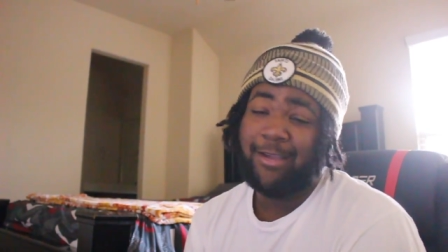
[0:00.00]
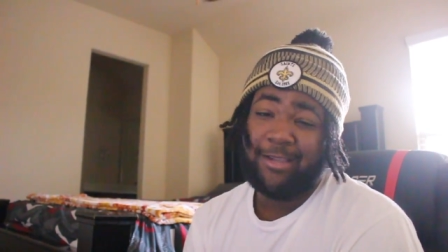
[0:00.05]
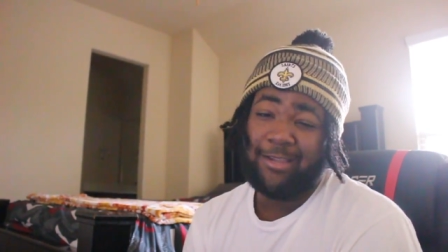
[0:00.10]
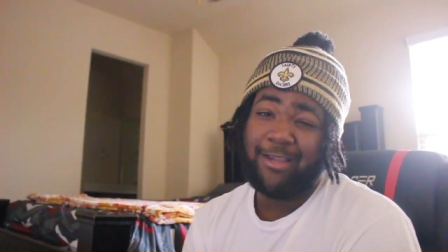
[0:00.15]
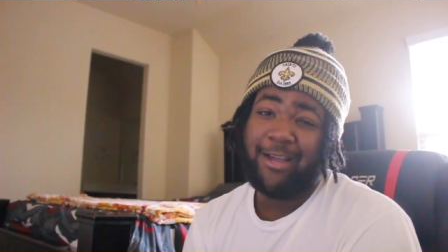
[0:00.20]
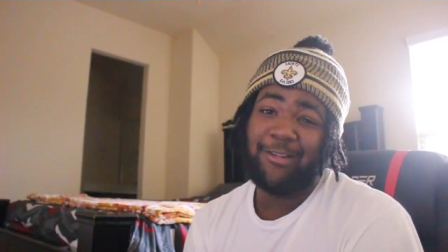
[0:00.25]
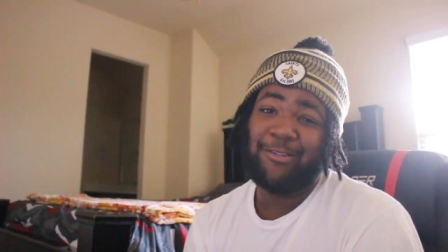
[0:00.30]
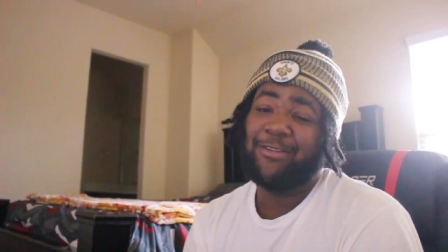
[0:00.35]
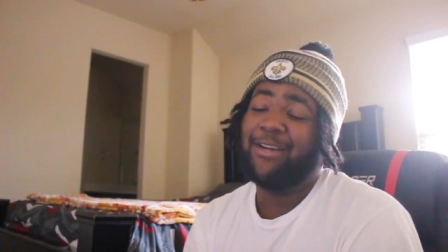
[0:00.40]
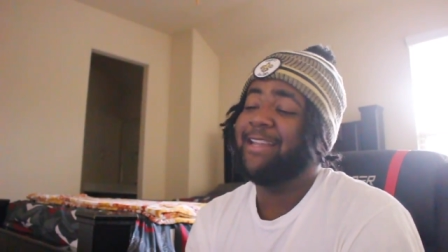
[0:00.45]

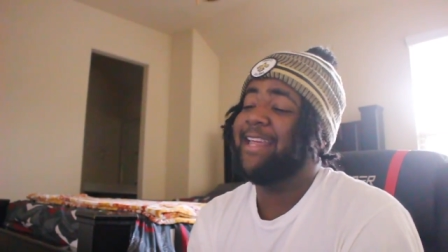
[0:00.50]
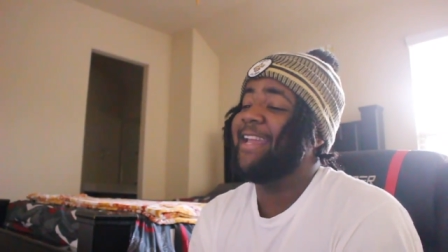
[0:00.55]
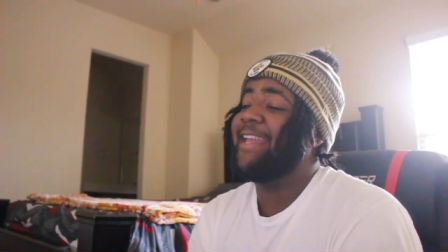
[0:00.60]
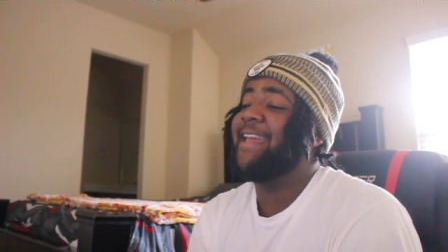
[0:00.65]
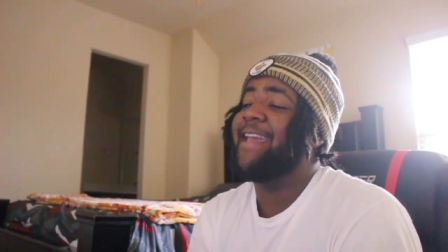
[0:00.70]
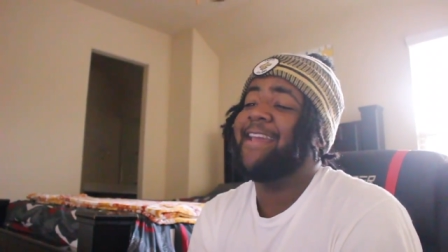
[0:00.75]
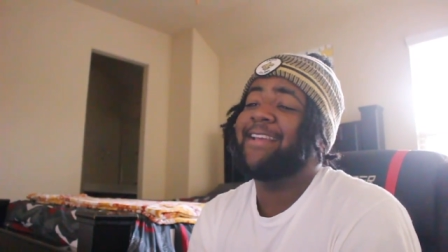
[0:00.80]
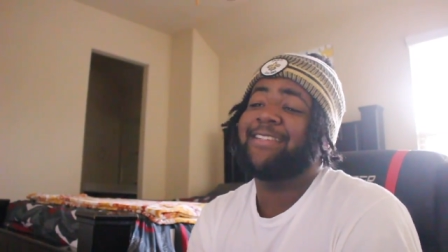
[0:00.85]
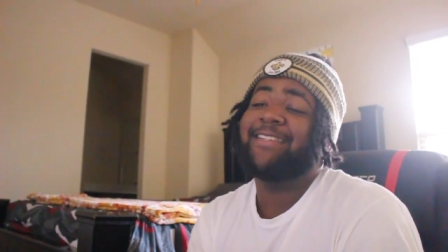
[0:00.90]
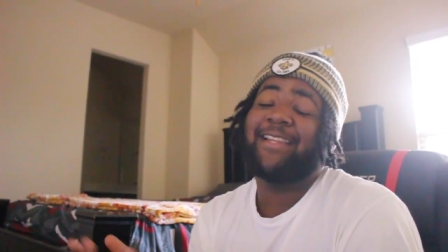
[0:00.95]
Y'all do all that
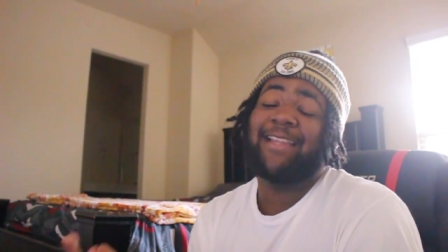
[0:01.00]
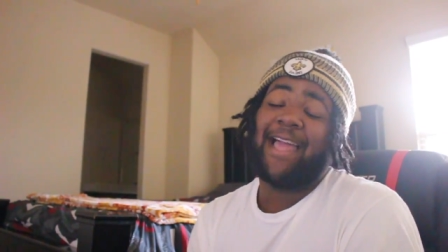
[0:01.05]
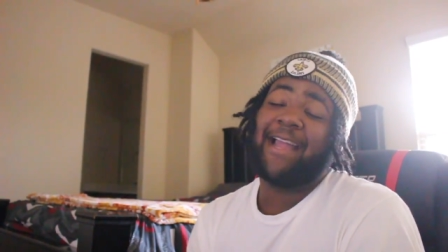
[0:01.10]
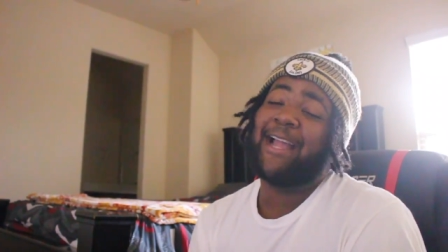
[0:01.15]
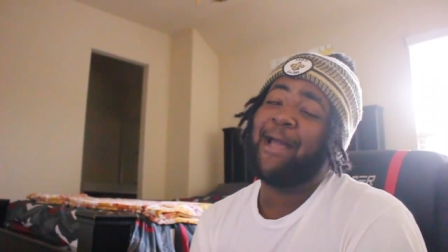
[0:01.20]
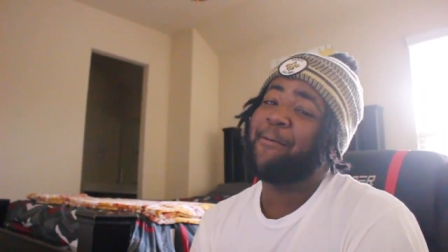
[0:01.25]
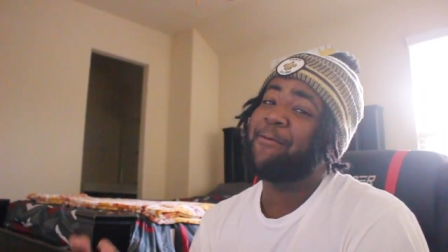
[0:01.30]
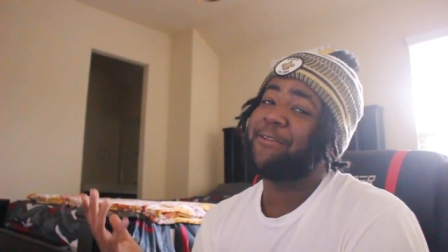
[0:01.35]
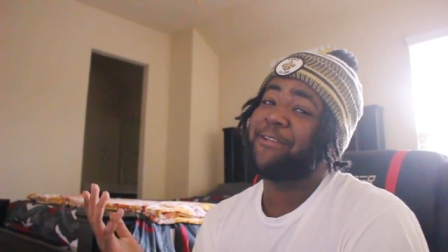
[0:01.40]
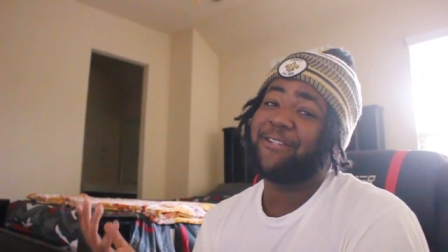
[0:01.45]
gang shit, like,
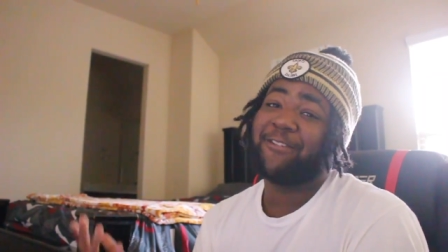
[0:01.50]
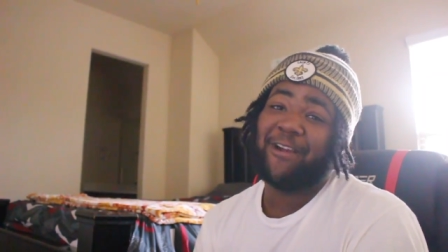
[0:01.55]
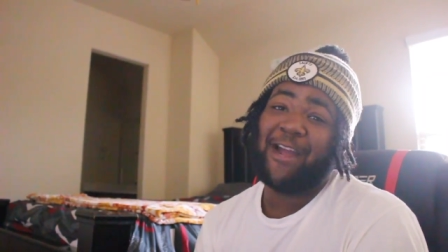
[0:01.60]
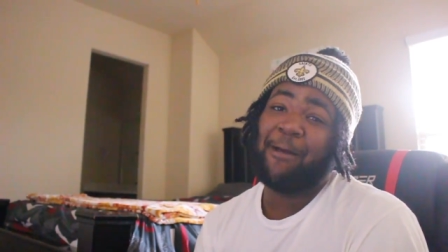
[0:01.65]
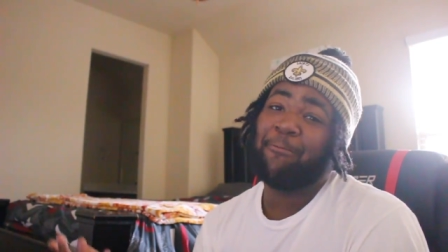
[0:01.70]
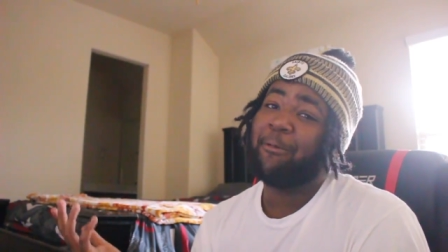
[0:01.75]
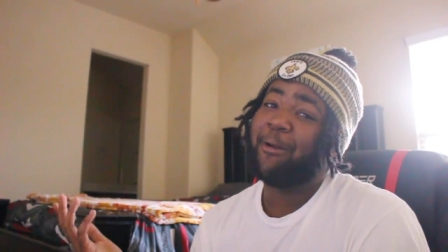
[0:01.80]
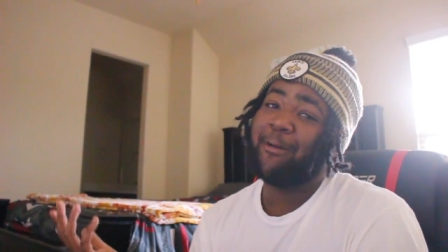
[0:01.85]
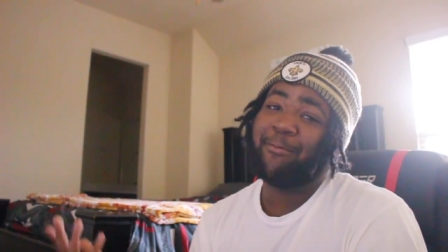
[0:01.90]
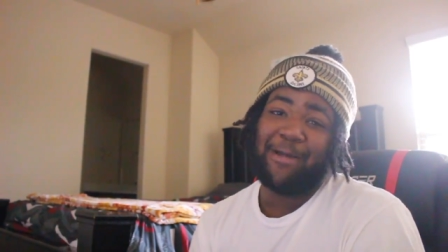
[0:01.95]
comment,
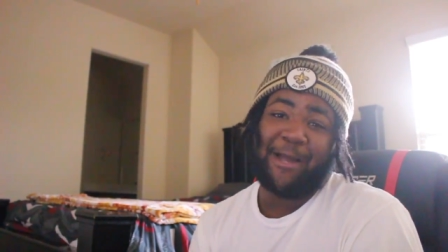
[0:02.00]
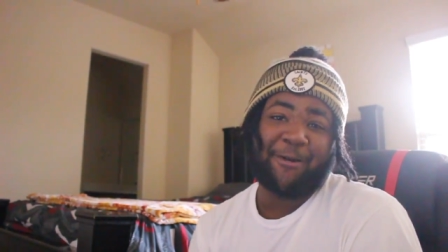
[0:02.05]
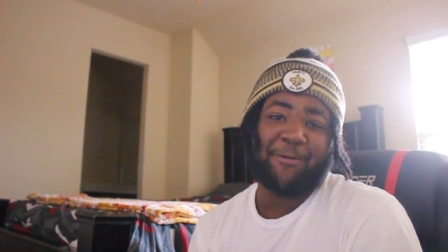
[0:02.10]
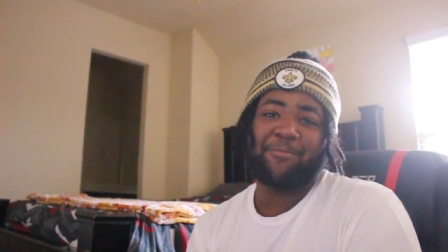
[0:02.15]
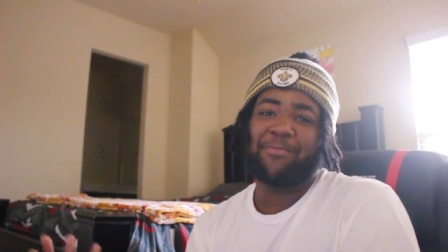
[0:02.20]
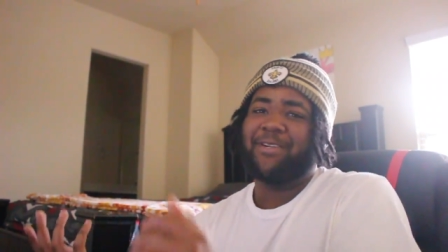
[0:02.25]
subscribe, and I'm out,